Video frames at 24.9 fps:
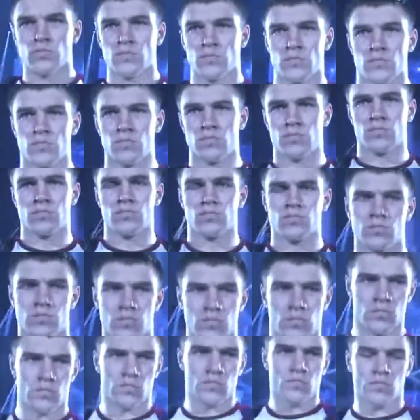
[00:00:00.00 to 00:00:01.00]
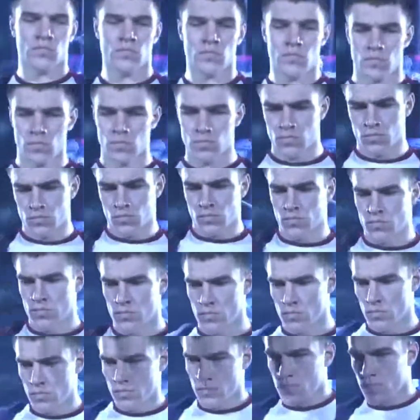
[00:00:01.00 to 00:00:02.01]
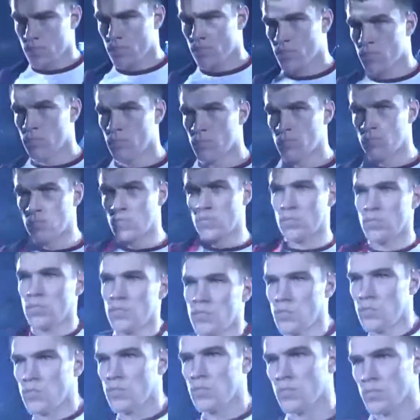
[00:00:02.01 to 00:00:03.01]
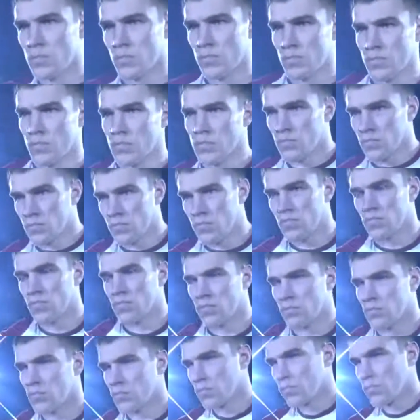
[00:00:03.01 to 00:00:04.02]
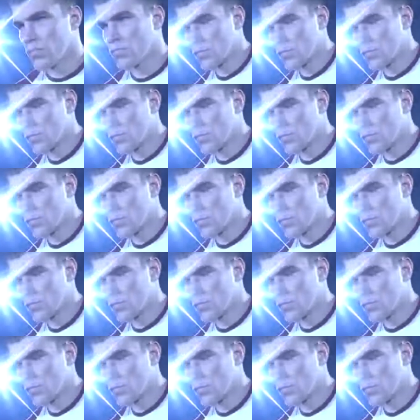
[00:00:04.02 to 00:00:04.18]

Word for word: wholeheartedly you have to have goodwill about you. You have to be a good person,